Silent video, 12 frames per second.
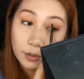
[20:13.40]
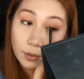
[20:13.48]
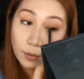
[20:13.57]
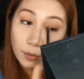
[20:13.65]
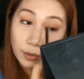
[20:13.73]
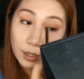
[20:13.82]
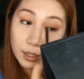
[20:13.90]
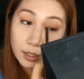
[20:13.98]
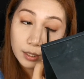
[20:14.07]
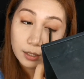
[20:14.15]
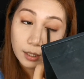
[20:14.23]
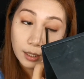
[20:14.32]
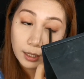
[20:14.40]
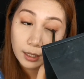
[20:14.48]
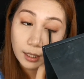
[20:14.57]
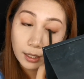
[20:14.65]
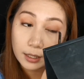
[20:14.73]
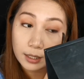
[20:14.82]
So this is
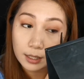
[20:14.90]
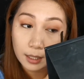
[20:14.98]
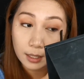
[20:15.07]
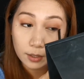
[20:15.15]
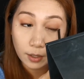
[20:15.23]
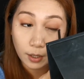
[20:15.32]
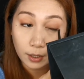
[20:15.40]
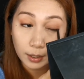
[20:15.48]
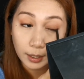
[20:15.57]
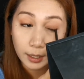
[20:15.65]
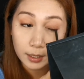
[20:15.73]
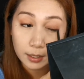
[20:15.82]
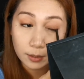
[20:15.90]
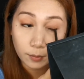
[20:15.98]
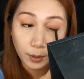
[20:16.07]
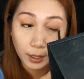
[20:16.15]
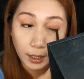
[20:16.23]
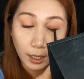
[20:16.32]
really nice. This color
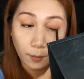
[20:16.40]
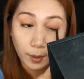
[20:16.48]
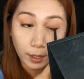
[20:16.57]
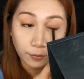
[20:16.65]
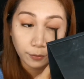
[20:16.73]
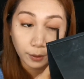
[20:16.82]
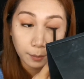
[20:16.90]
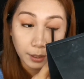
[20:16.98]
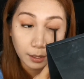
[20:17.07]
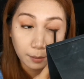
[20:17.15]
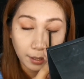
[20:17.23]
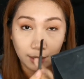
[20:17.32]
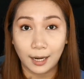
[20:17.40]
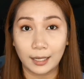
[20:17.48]
is working well for me naman.